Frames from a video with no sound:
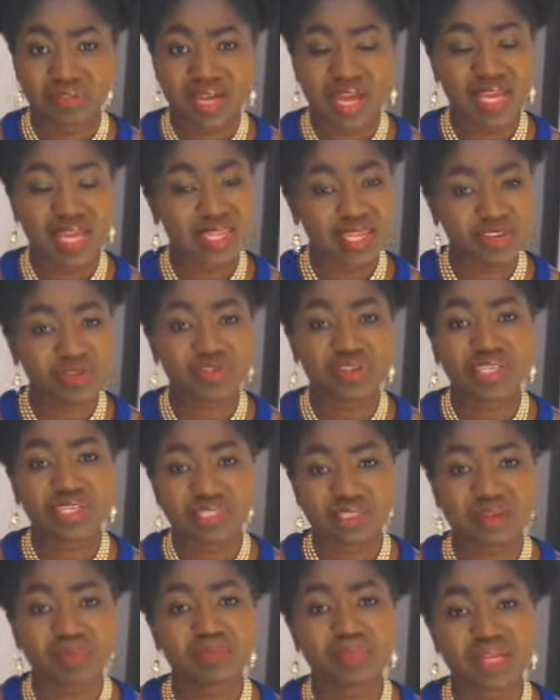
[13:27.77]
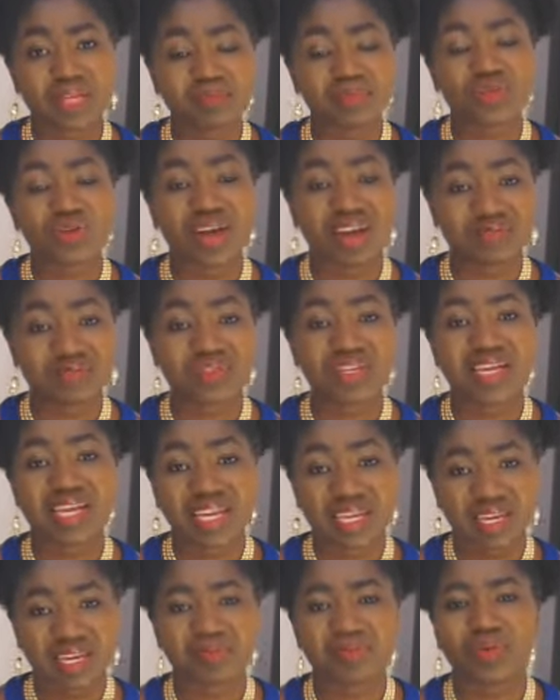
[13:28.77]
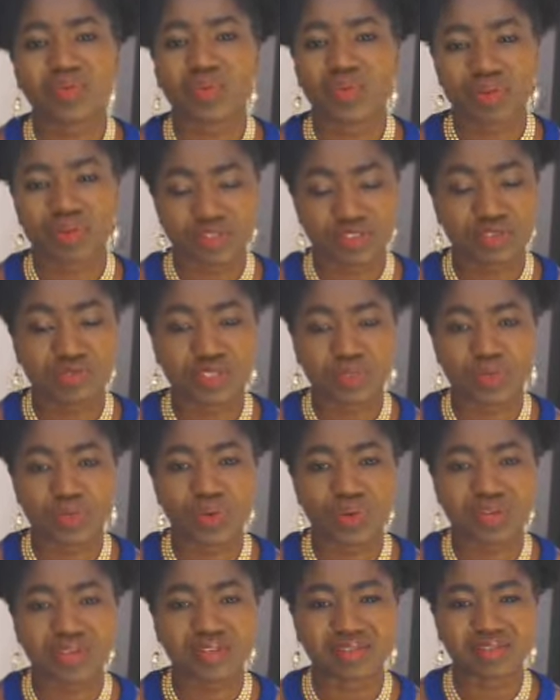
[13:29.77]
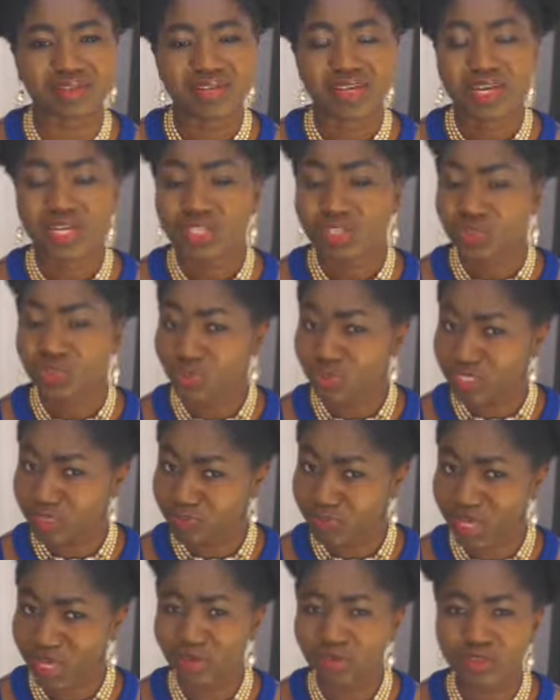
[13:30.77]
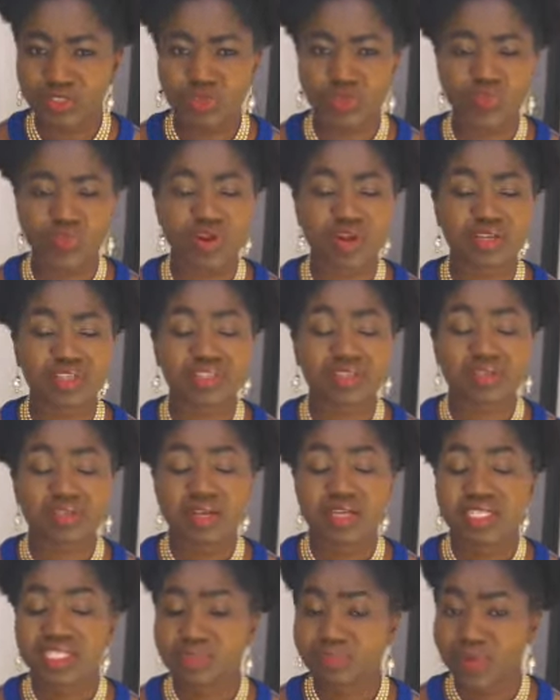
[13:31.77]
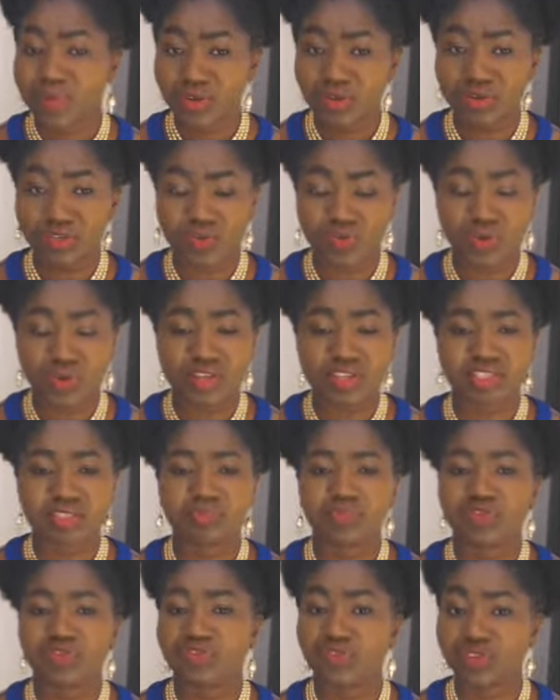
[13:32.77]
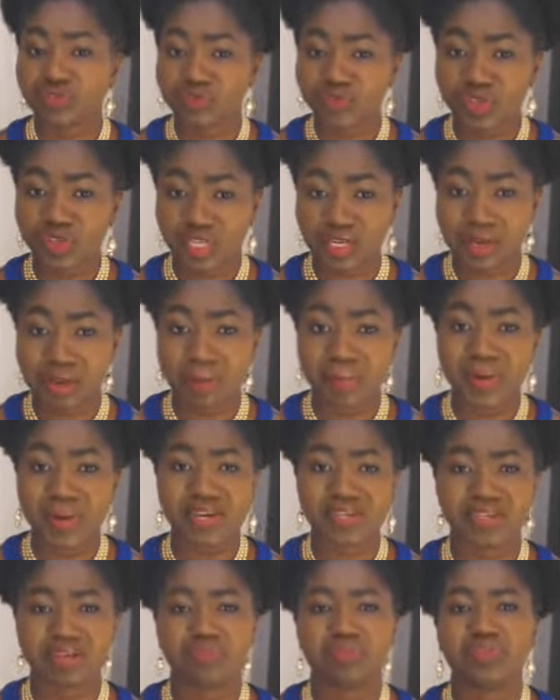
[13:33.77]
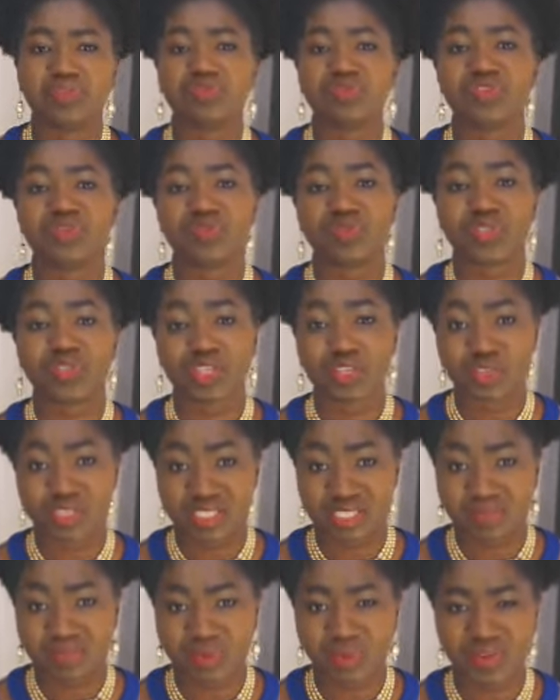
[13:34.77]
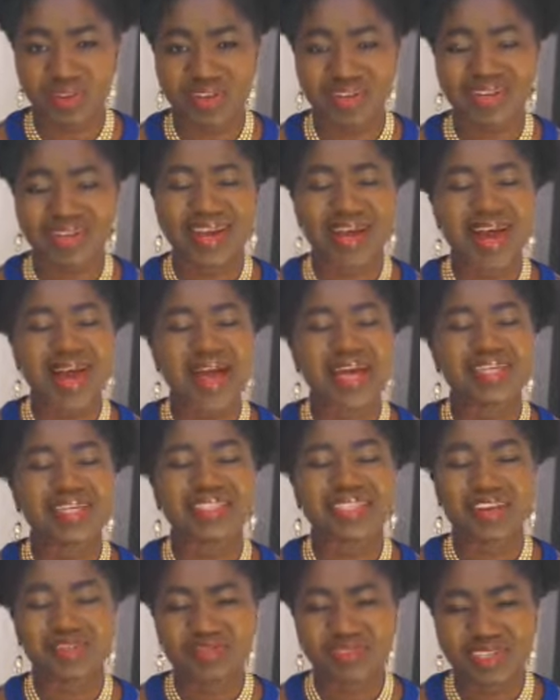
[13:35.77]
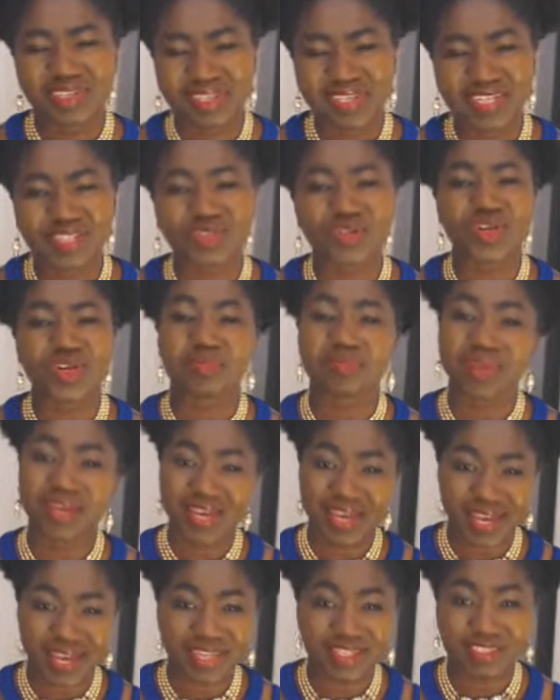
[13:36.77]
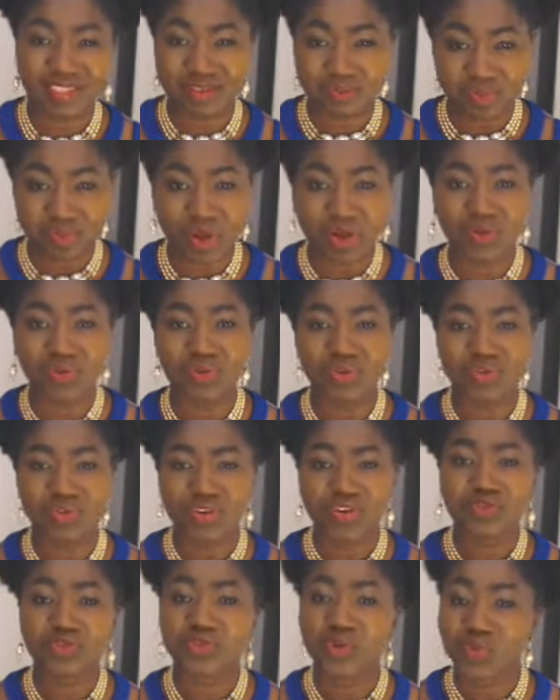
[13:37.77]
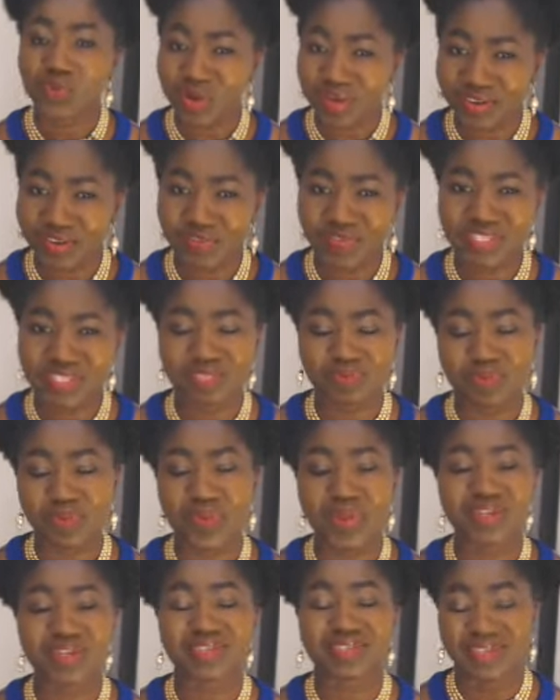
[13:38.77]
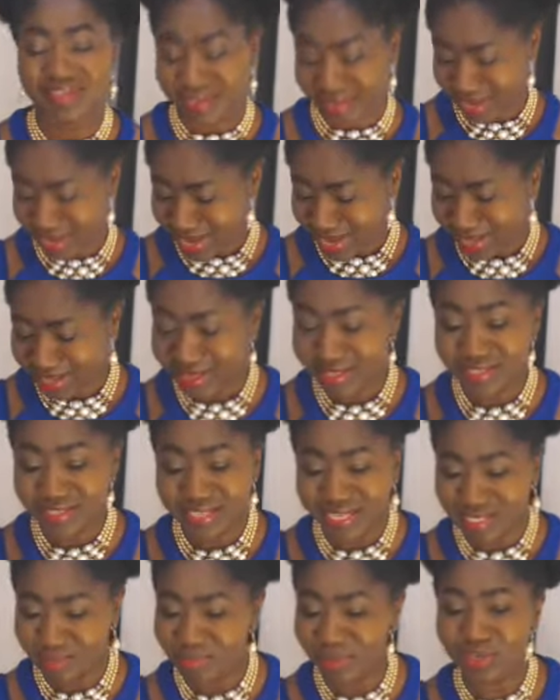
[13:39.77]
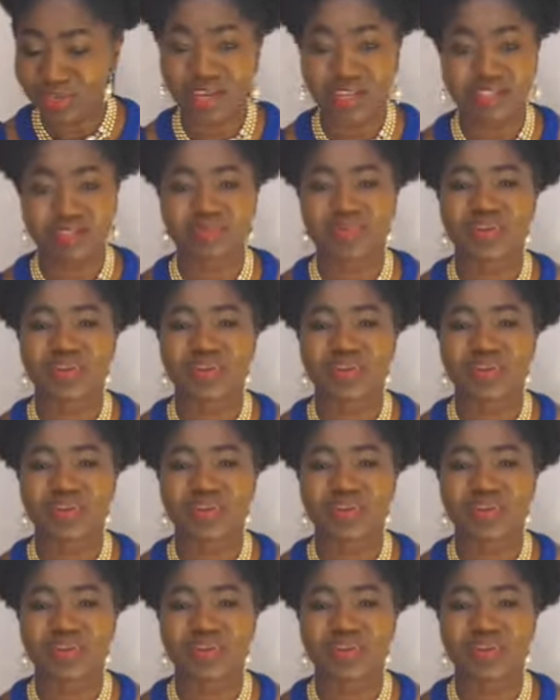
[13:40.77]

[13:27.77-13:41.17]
And literally, sometimes you have to eat up the words you've spoken. So speak good words, be fruitful in your body, be fruitful in your spirit. And definitely join me again tomorrow for Word of Inspiration. This has been Dr.